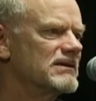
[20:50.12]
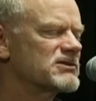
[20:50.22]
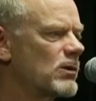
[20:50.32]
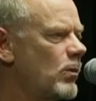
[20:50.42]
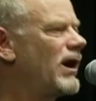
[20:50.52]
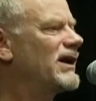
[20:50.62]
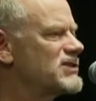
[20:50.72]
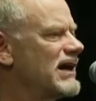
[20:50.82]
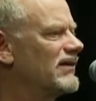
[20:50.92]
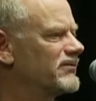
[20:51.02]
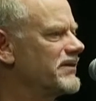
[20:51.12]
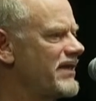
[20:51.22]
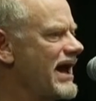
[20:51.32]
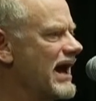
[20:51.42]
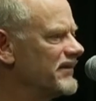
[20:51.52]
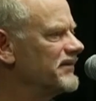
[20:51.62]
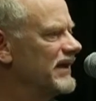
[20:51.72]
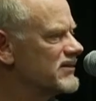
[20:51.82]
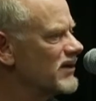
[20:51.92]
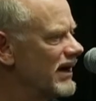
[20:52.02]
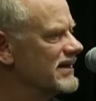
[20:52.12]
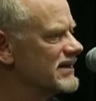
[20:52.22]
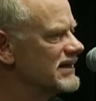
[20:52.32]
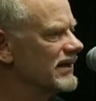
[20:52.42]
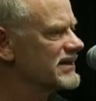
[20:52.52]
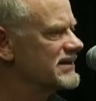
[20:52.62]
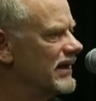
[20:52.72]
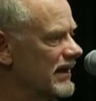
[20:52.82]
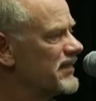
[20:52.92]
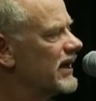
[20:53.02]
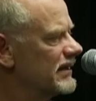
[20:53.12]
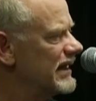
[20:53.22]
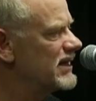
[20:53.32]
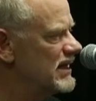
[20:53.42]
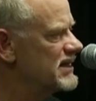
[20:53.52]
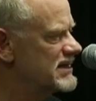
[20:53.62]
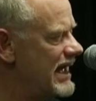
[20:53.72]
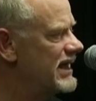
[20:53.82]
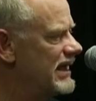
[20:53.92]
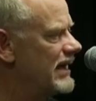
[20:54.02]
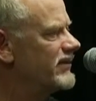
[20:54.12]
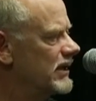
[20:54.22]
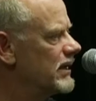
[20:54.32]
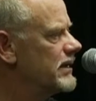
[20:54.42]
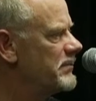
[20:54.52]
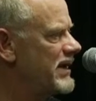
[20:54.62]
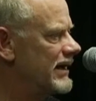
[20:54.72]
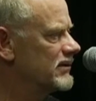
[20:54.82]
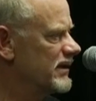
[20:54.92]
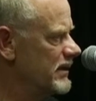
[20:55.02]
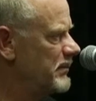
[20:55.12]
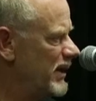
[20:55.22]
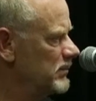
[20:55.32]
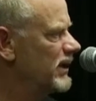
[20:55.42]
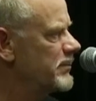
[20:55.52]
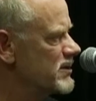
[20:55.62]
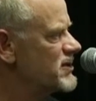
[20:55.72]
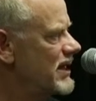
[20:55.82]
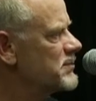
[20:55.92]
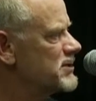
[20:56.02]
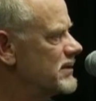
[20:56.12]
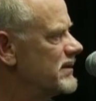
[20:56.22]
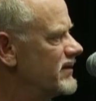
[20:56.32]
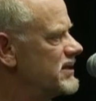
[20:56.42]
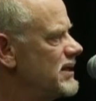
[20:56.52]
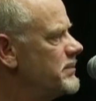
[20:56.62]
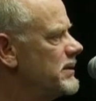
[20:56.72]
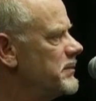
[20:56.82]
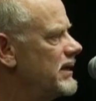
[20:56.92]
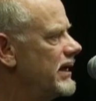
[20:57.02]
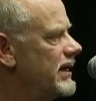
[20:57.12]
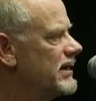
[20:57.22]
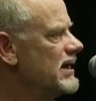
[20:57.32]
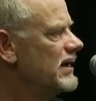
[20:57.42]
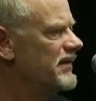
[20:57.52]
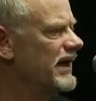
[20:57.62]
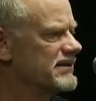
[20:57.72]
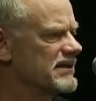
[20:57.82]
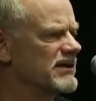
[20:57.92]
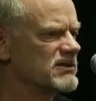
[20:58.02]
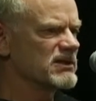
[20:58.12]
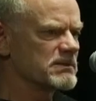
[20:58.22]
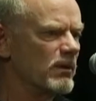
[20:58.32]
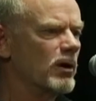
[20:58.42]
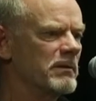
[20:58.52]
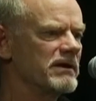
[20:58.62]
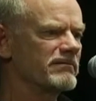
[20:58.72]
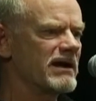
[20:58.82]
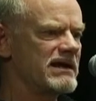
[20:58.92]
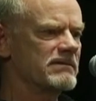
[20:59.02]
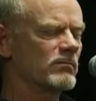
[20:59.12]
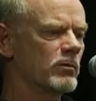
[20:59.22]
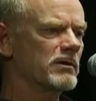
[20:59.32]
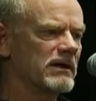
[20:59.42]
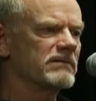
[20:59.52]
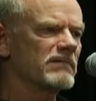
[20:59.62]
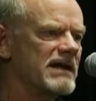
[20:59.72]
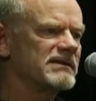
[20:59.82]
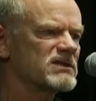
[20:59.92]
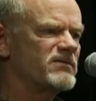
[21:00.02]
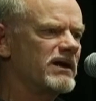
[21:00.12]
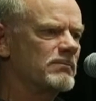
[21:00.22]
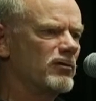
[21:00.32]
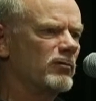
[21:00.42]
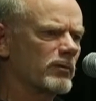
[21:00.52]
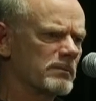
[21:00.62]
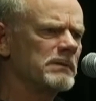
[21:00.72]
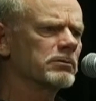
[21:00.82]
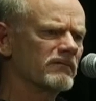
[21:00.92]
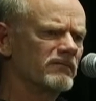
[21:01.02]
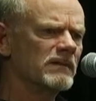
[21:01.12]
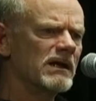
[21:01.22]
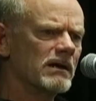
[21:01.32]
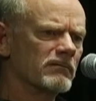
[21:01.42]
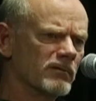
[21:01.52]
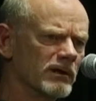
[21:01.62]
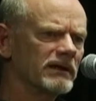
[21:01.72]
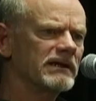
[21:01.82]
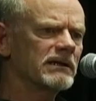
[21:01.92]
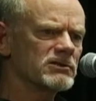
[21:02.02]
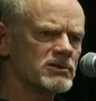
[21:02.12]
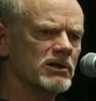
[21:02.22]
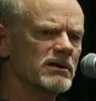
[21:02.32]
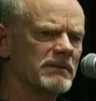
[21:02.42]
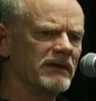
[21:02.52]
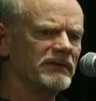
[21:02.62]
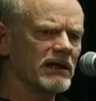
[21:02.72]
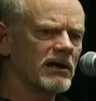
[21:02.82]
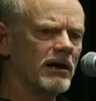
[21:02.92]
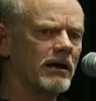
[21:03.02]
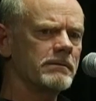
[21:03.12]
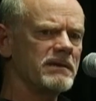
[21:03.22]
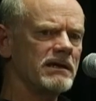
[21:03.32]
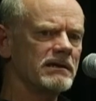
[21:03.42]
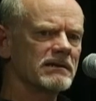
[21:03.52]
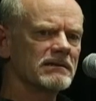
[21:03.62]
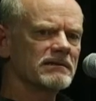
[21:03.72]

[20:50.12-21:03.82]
So watch out for that they're trying to tell us now. And I think that is having an impact on the public perception of the TPPA, that there's this moment, we're in this very moment where people are really concerned about the economy,